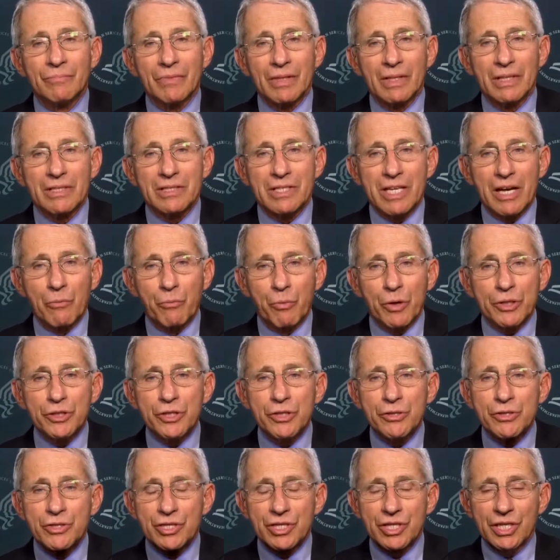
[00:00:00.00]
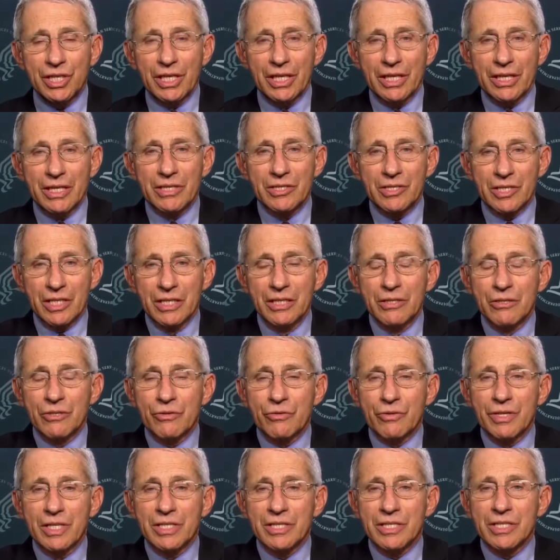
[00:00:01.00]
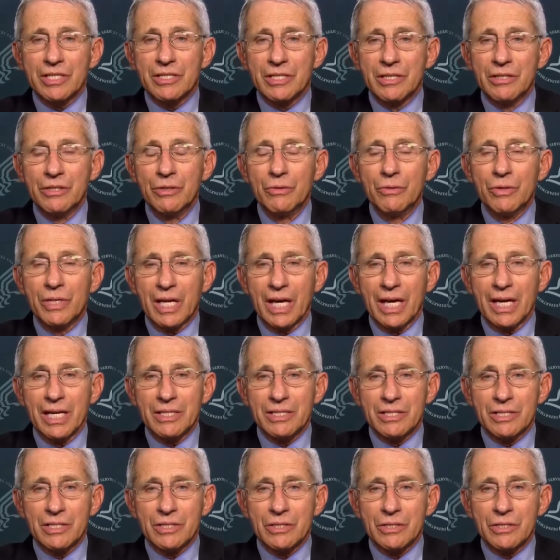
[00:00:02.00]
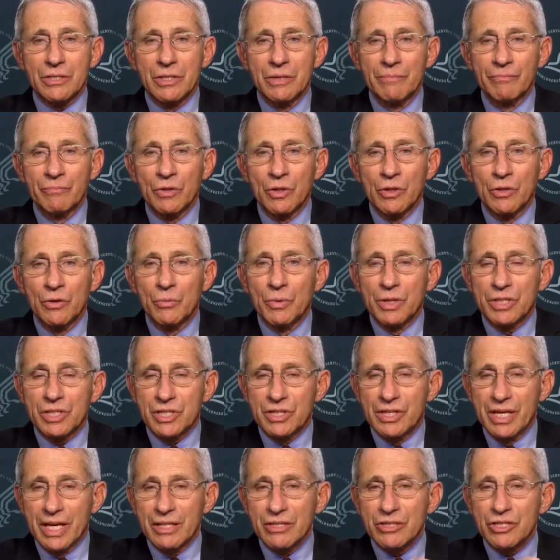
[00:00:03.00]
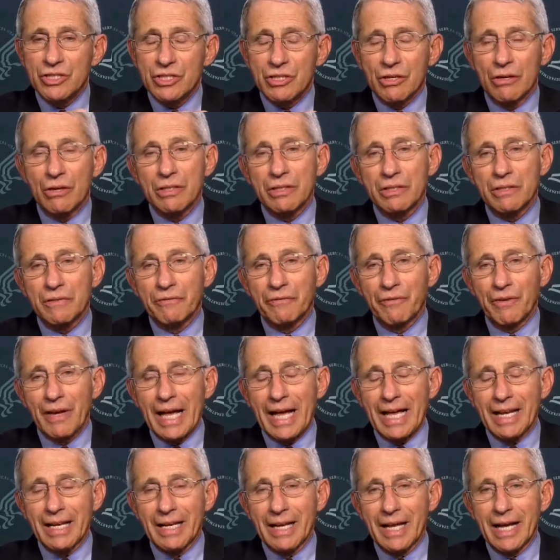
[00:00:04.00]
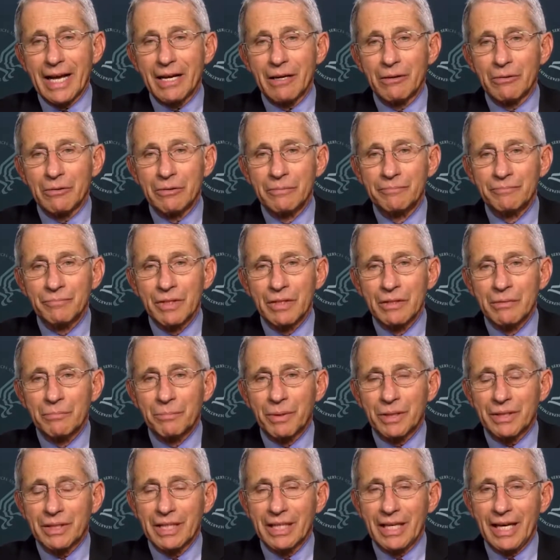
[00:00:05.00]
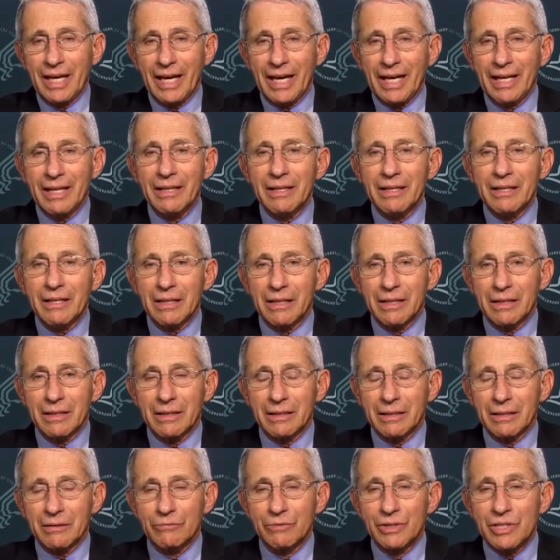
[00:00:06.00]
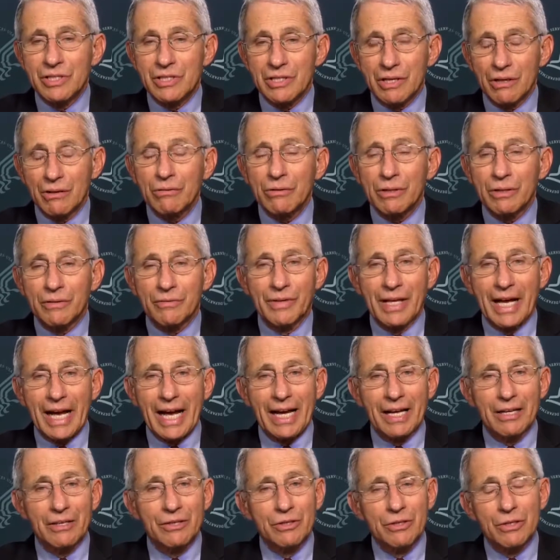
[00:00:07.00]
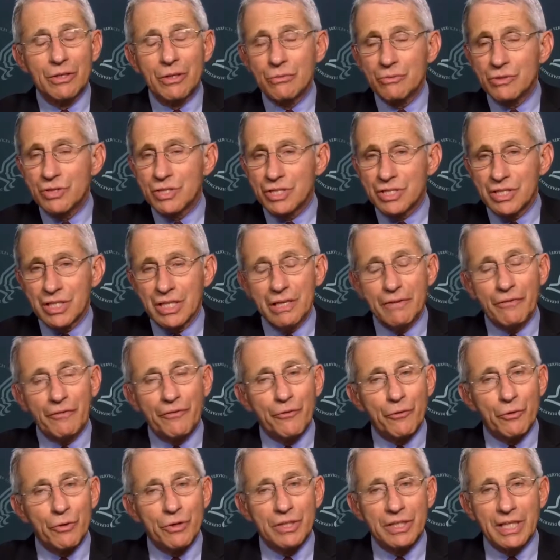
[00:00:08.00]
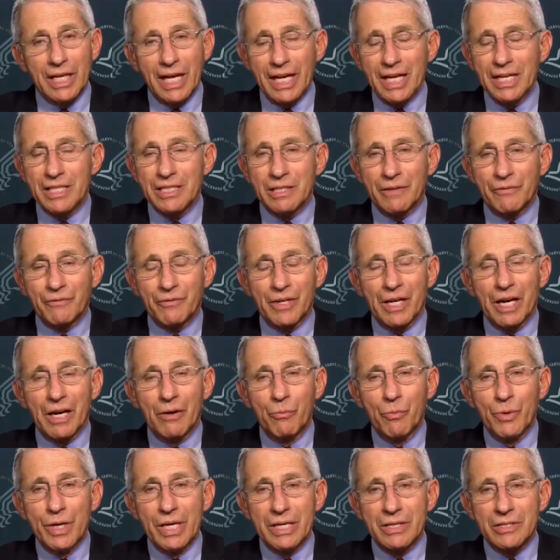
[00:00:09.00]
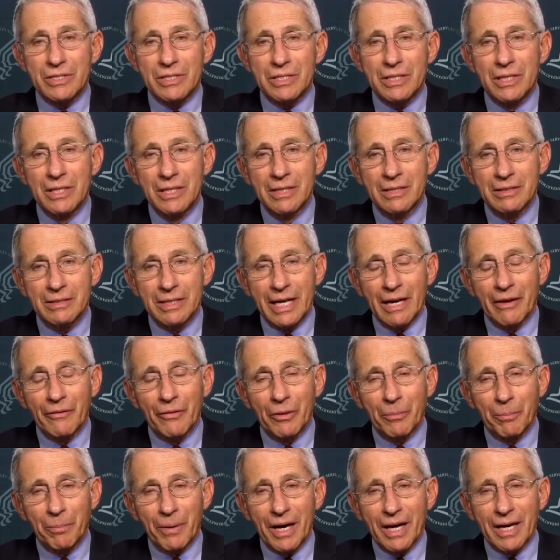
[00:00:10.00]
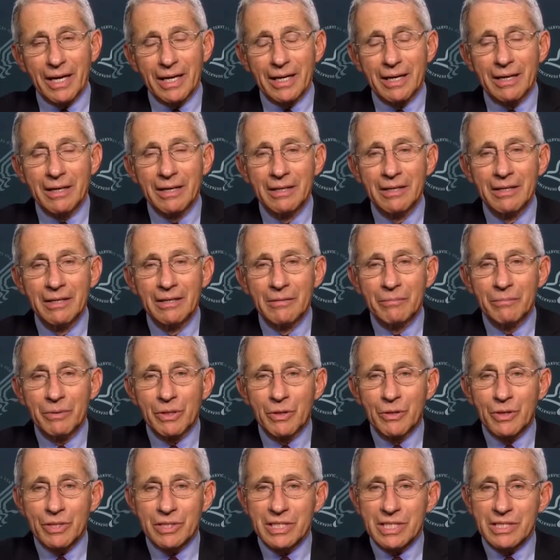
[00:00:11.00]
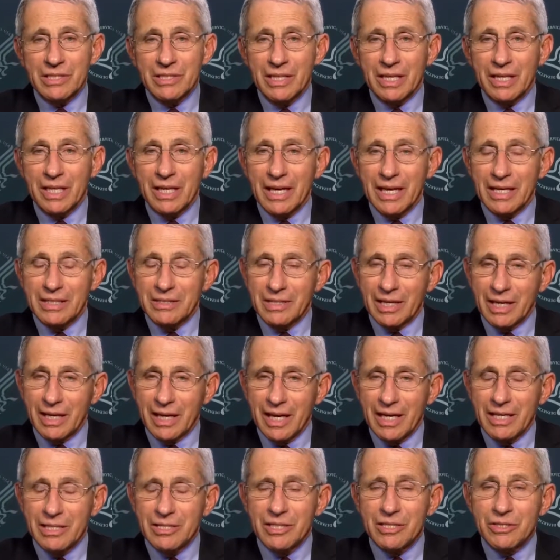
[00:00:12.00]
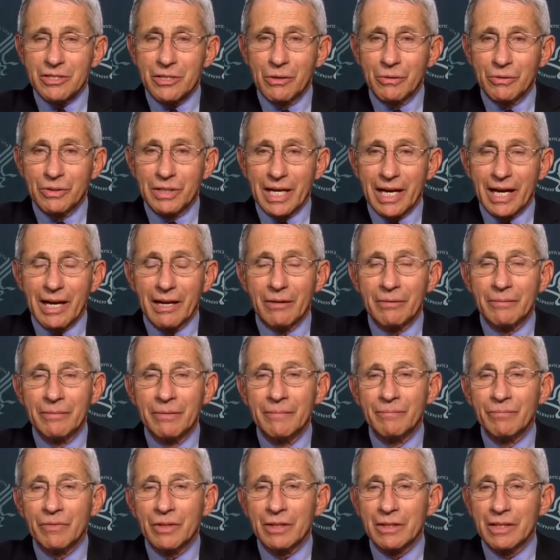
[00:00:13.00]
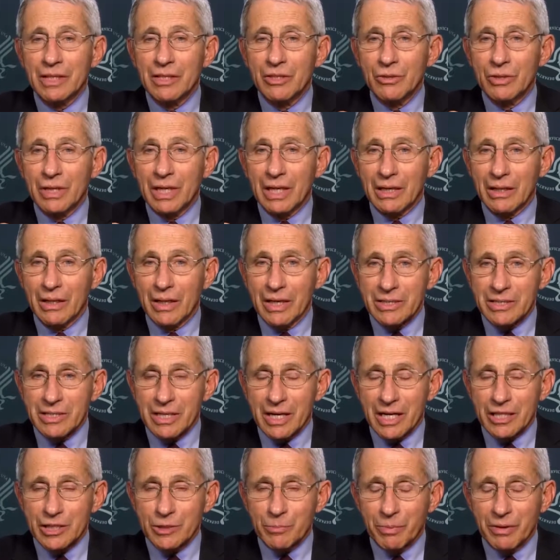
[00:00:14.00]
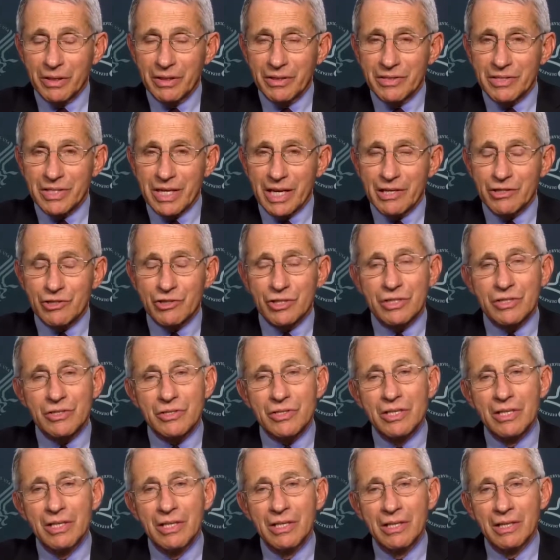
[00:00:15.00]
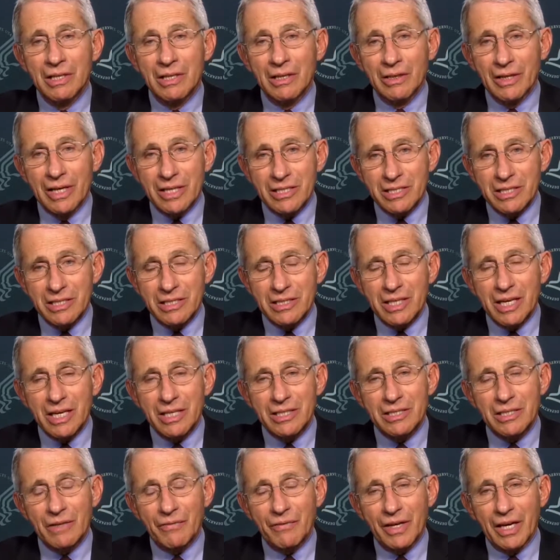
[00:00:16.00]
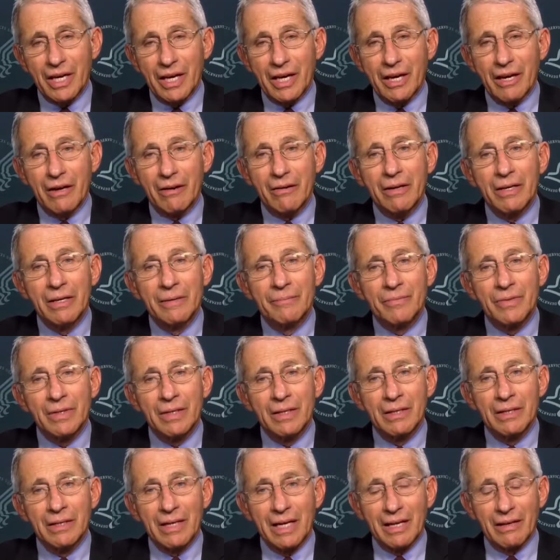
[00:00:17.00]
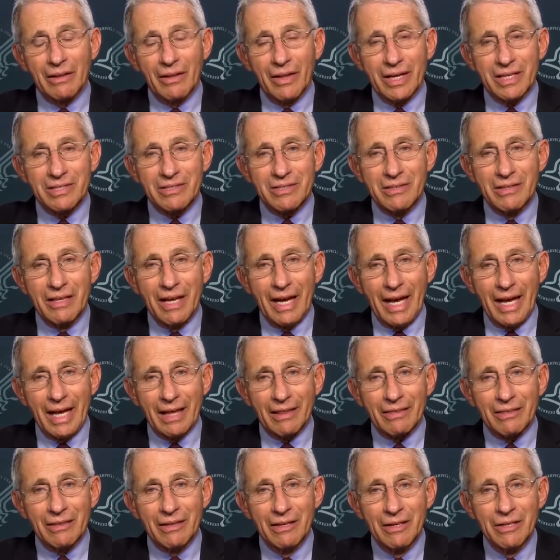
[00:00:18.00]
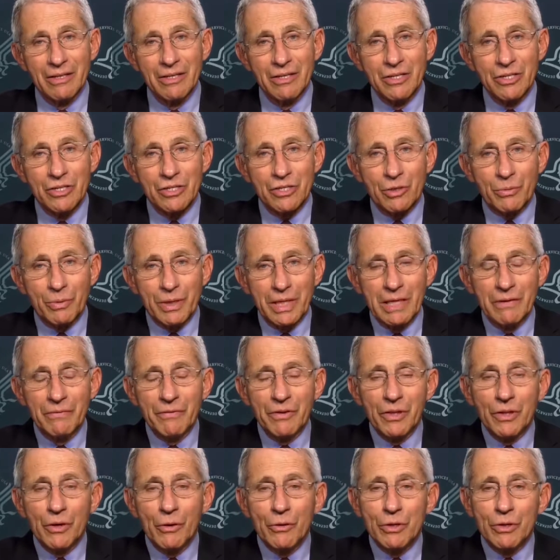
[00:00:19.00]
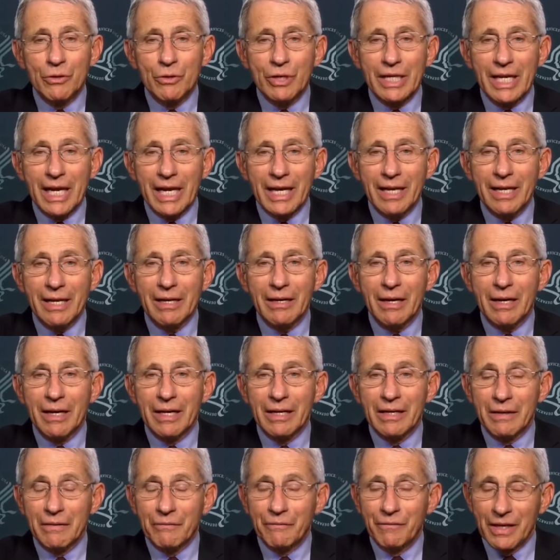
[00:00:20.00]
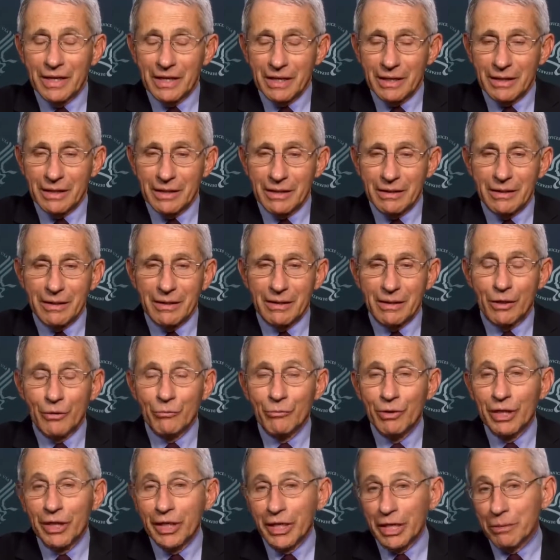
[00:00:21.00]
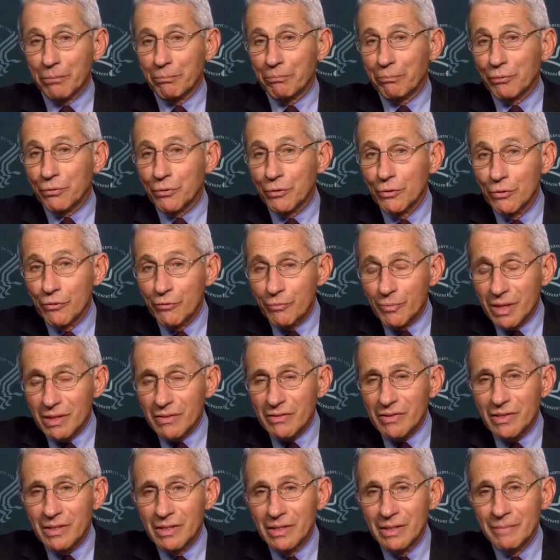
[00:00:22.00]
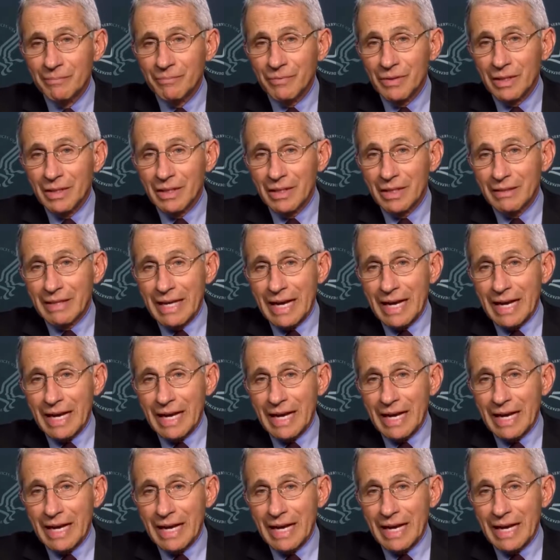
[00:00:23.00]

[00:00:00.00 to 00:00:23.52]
is that what you see is increases in new cases, which then start to flatten out. But the end result of that, you don't see for days, if not weeks, down the pike. Because as the cases go down, then you get less hospitalizations, less intensive care, and less death. So even though you're getting a really improvement in